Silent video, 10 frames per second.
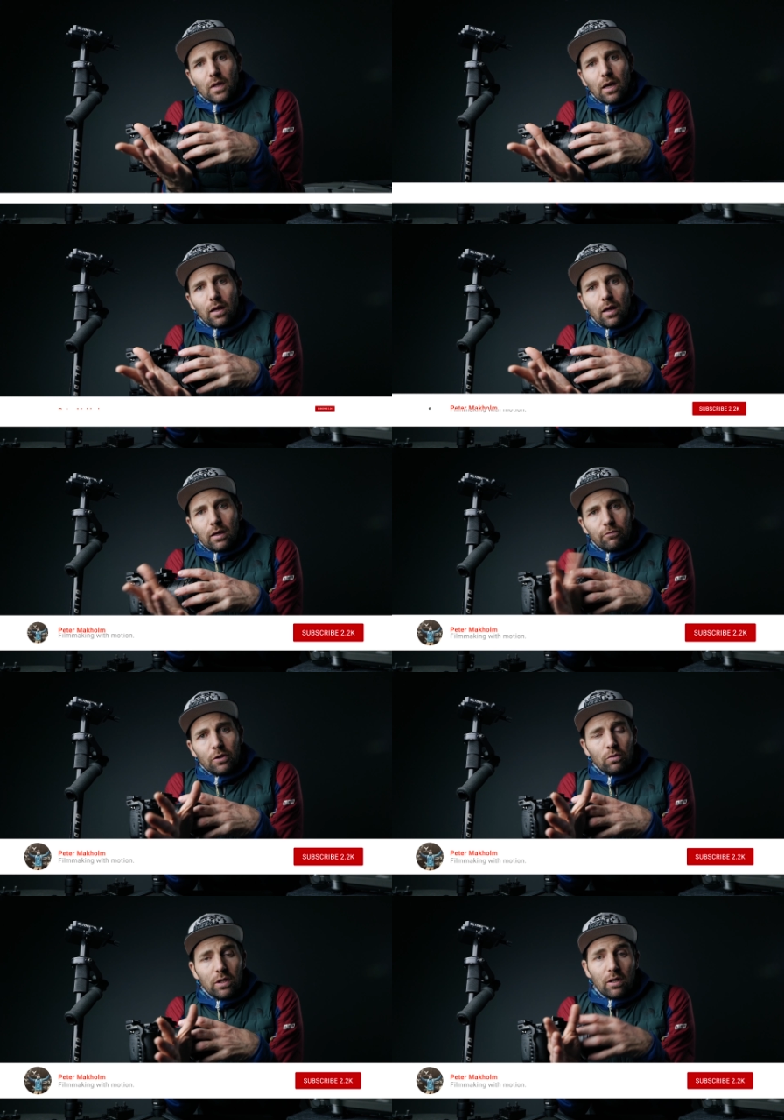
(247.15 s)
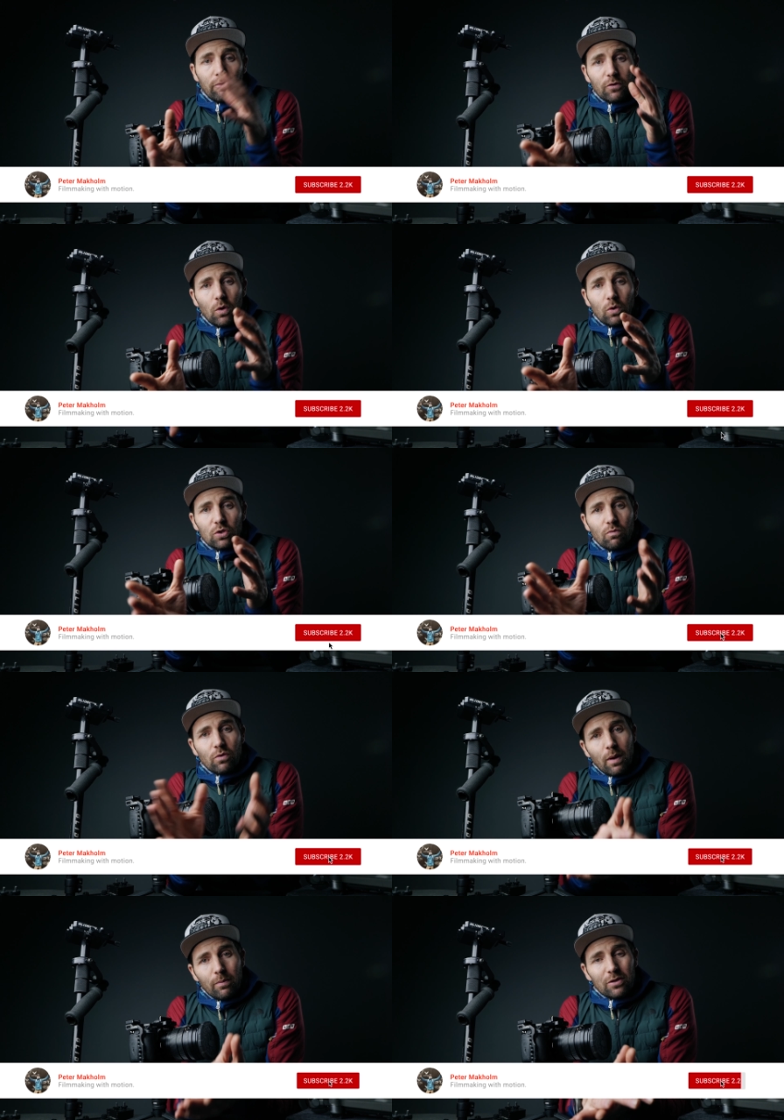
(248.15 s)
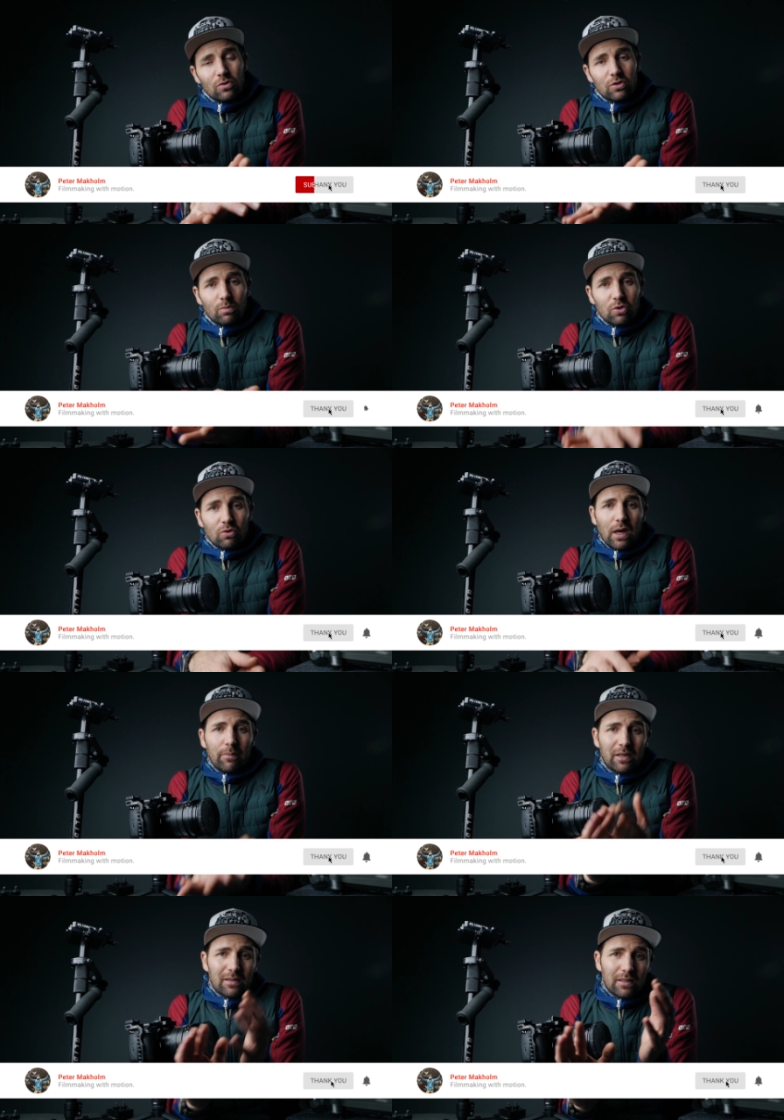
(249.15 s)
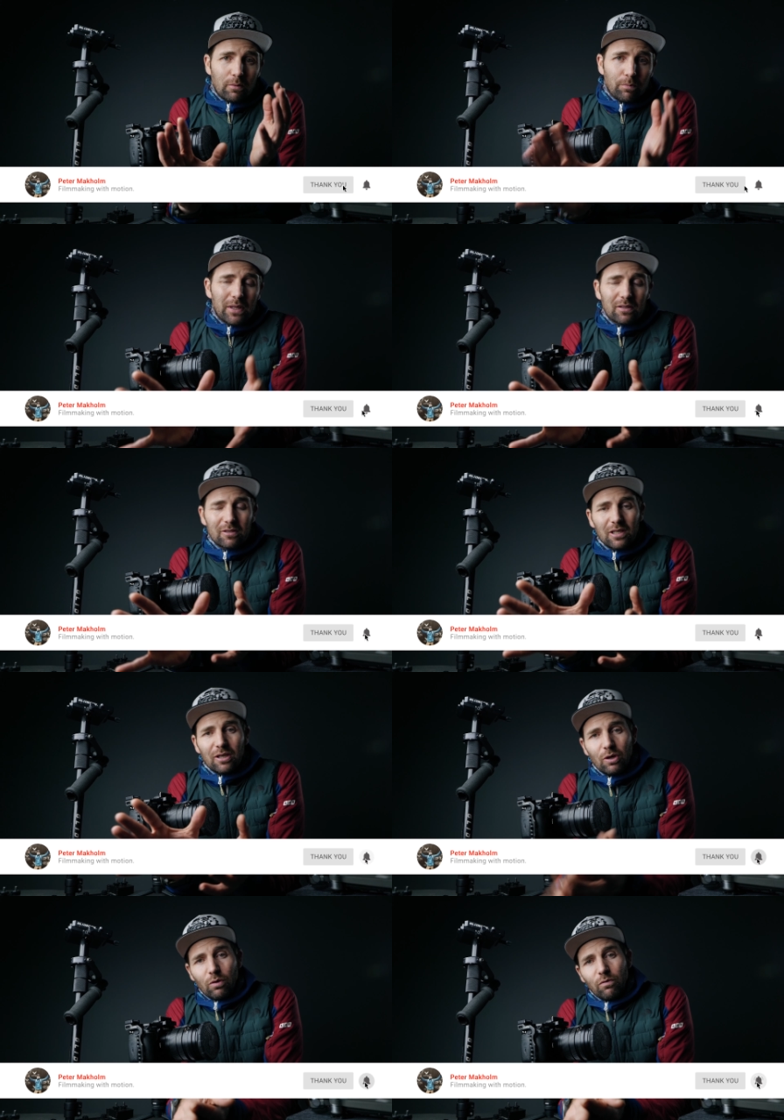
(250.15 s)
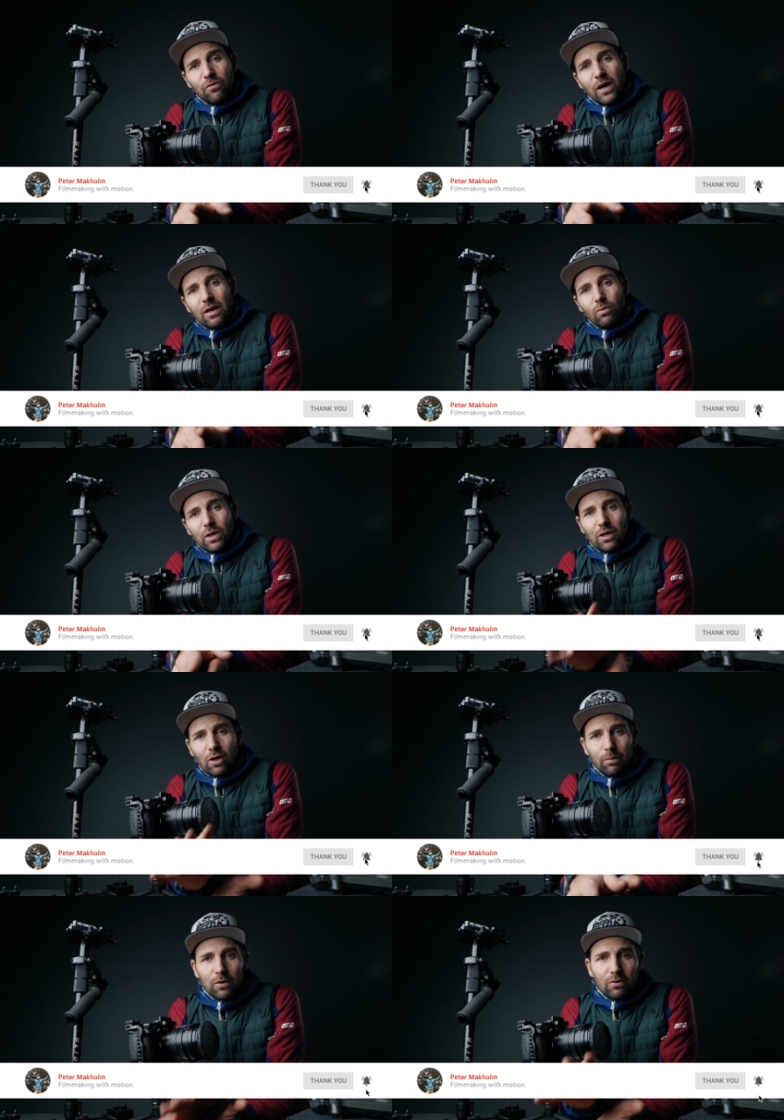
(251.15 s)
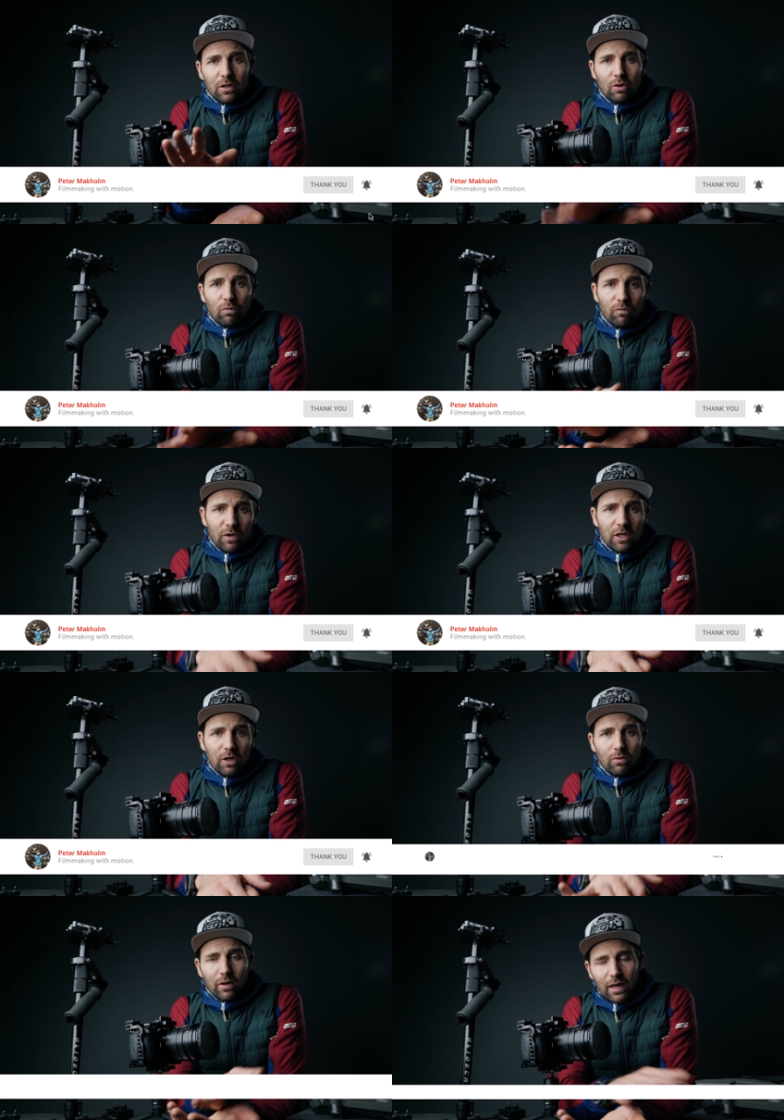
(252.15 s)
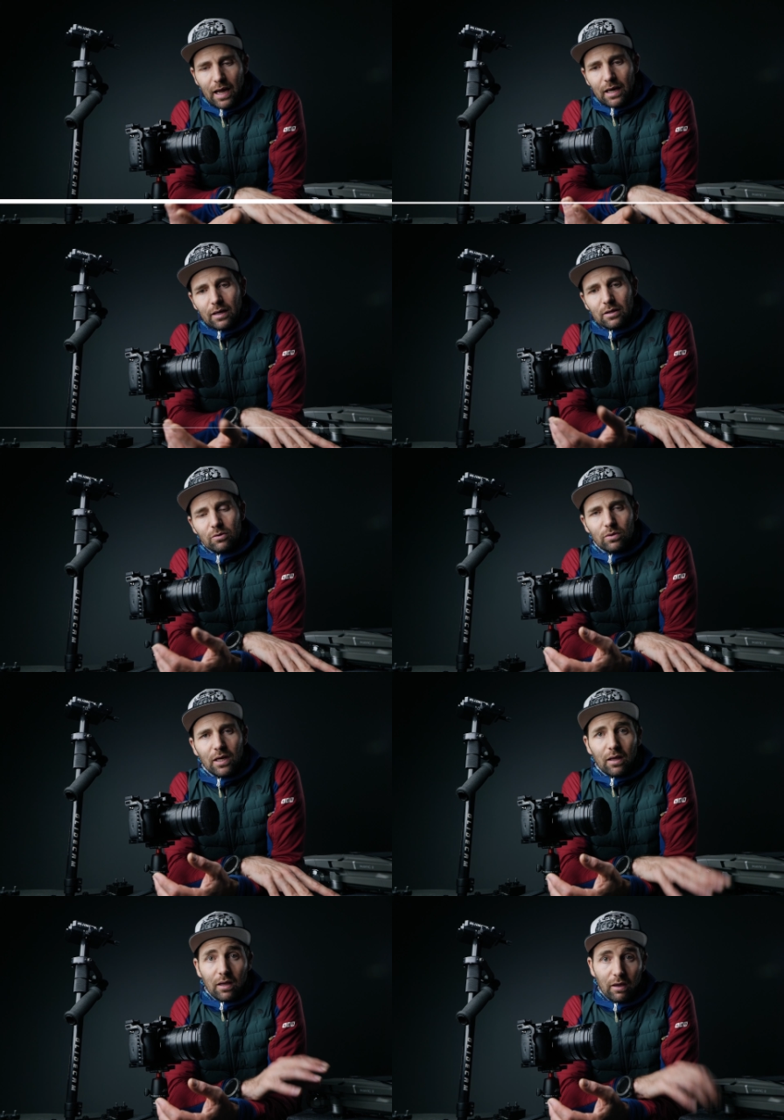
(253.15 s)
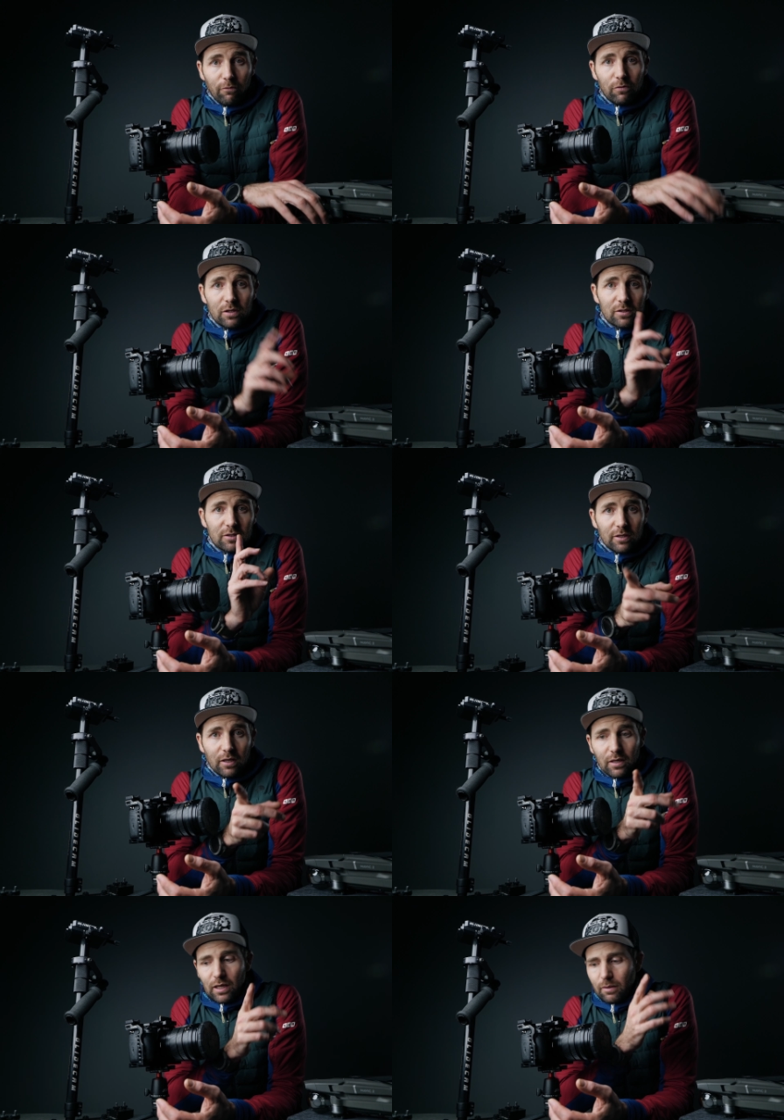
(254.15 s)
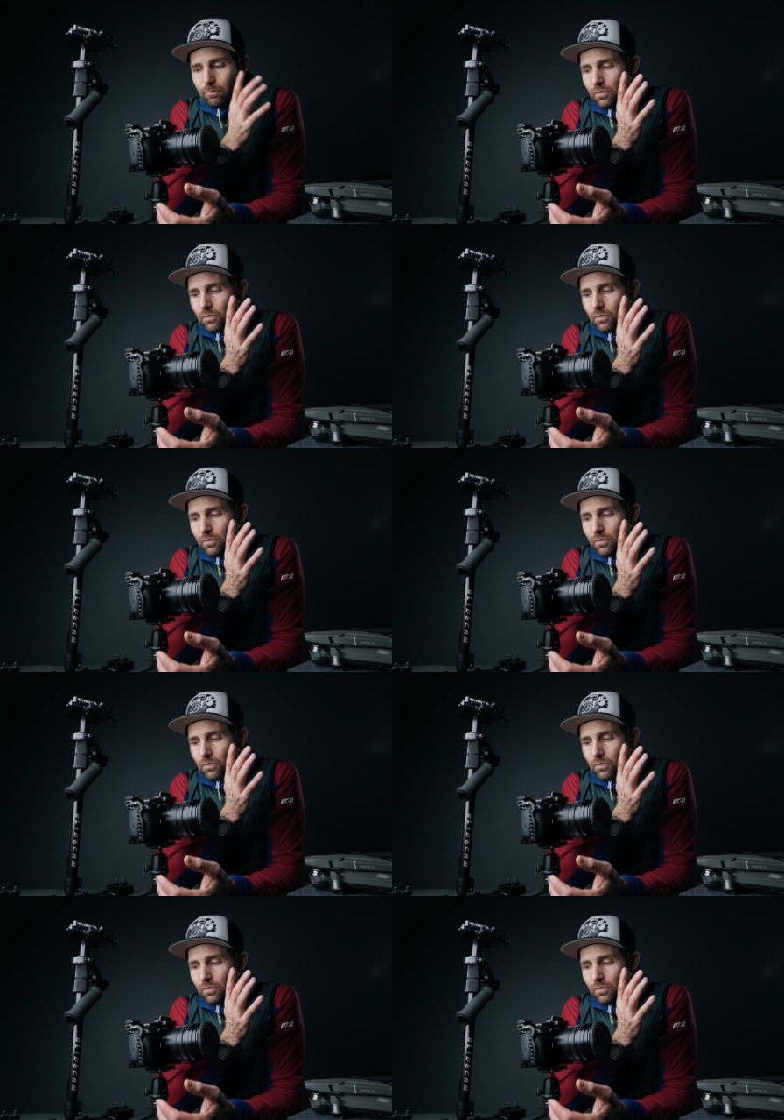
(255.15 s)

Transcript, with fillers: Uh, if you're new here, of course, remember to subscribe and hit the little bell so you get notified when I upload a new video and I do that every Sunday.